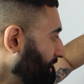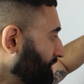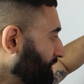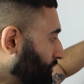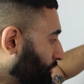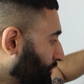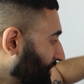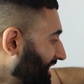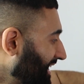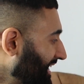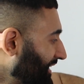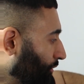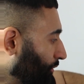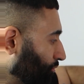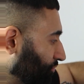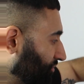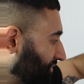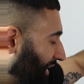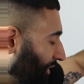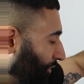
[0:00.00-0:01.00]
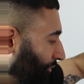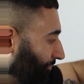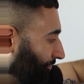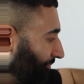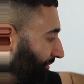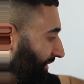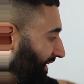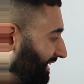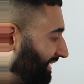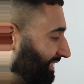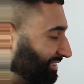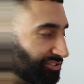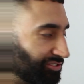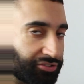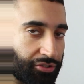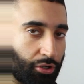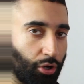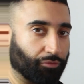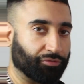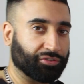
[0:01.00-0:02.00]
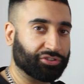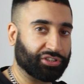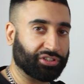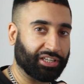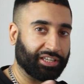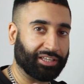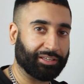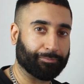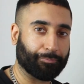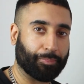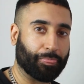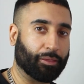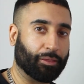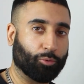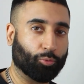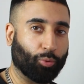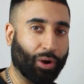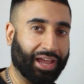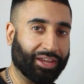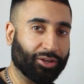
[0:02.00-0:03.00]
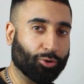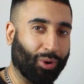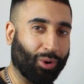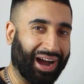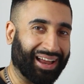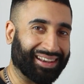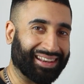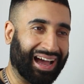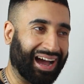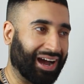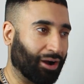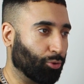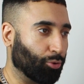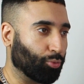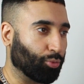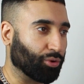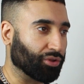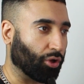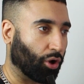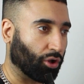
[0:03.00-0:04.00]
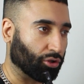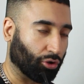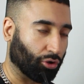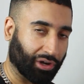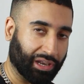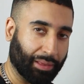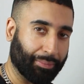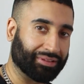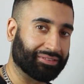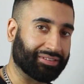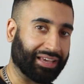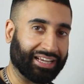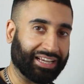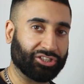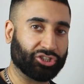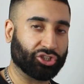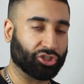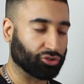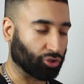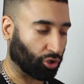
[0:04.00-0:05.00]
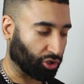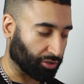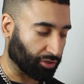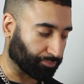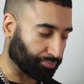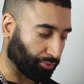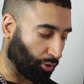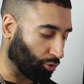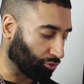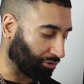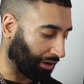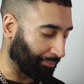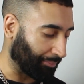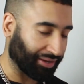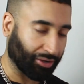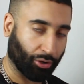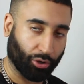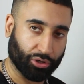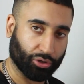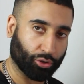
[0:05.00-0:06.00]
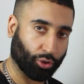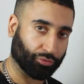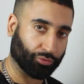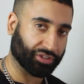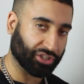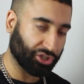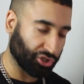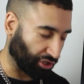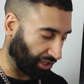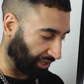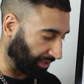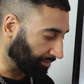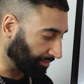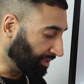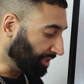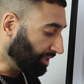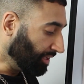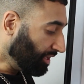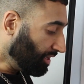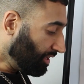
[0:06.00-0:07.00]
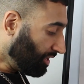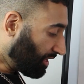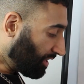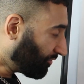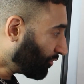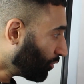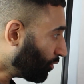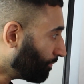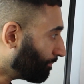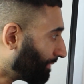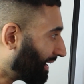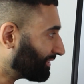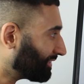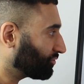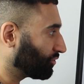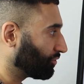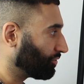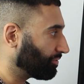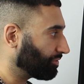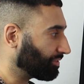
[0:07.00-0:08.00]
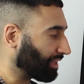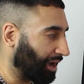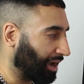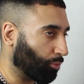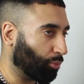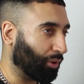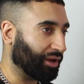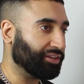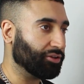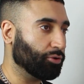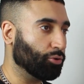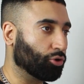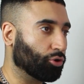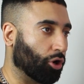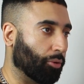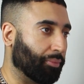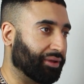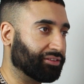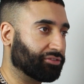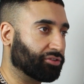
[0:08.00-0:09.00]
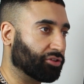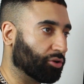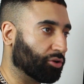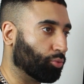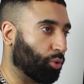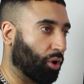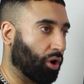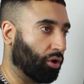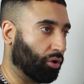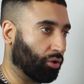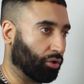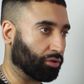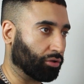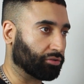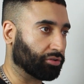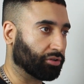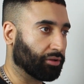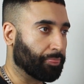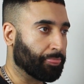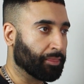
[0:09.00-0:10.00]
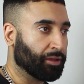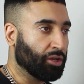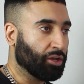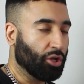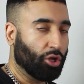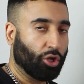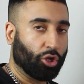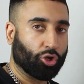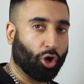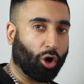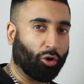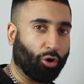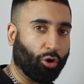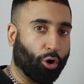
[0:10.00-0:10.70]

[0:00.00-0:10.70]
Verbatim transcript: So the ego self is obviously where you are now with all your limitations, all your programming, all your conditioning. If you imagine that when you come into the world, you're